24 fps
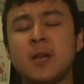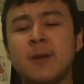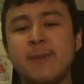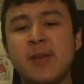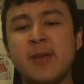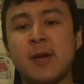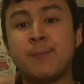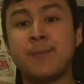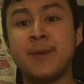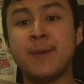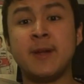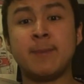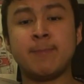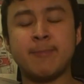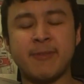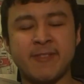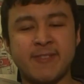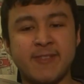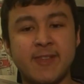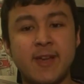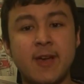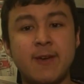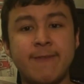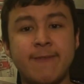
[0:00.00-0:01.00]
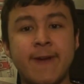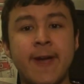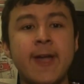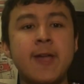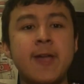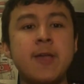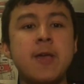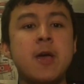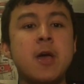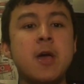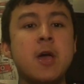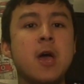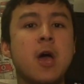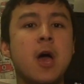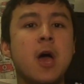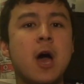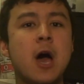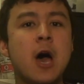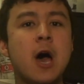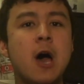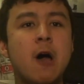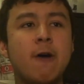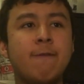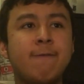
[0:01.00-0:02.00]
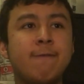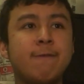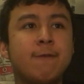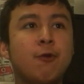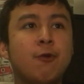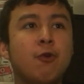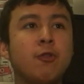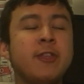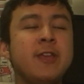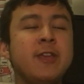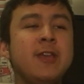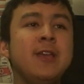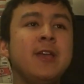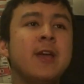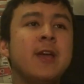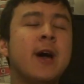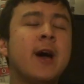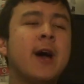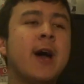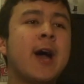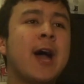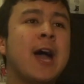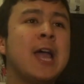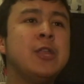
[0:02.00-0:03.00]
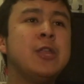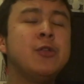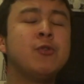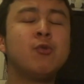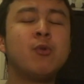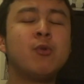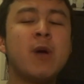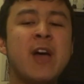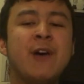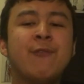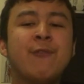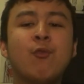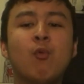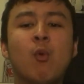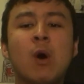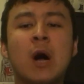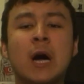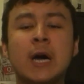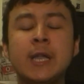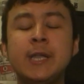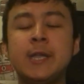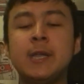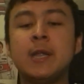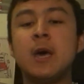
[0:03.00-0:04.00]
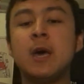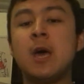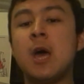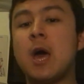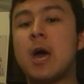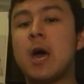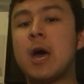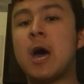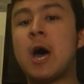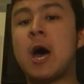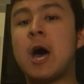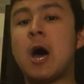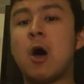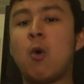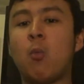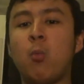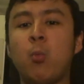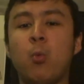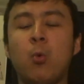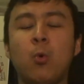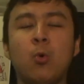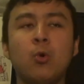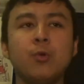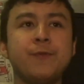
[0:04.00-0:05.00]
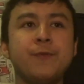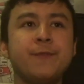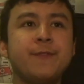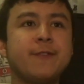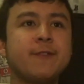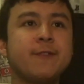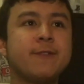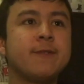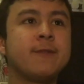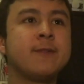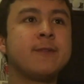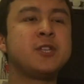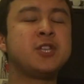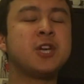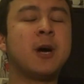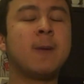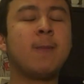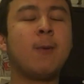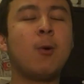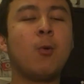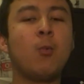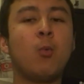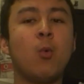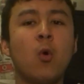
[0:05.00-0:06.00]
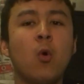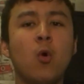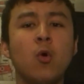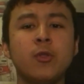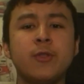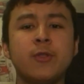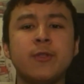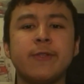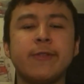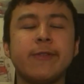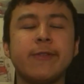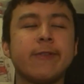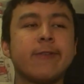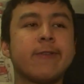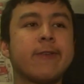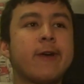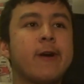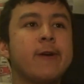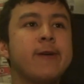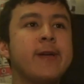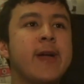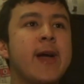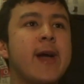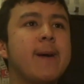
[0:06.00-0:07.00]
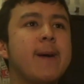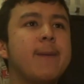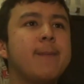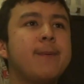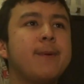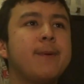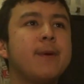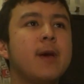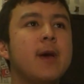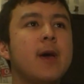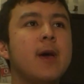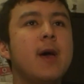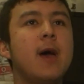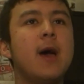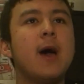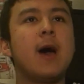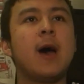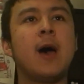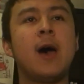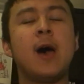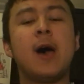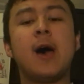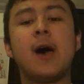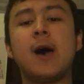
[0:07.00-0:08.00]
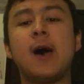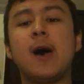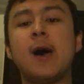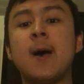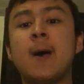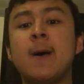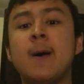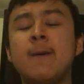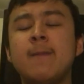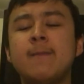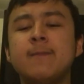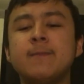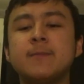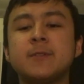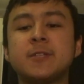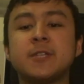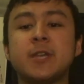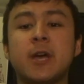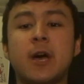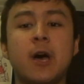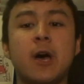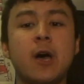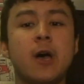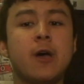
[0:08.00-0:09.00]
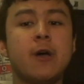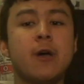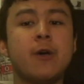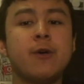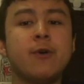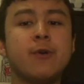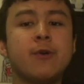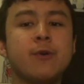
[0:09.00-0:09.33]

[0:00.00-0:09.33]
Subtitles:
opening up a survey for the annual F1 awards, JABA Awards. So yeah, so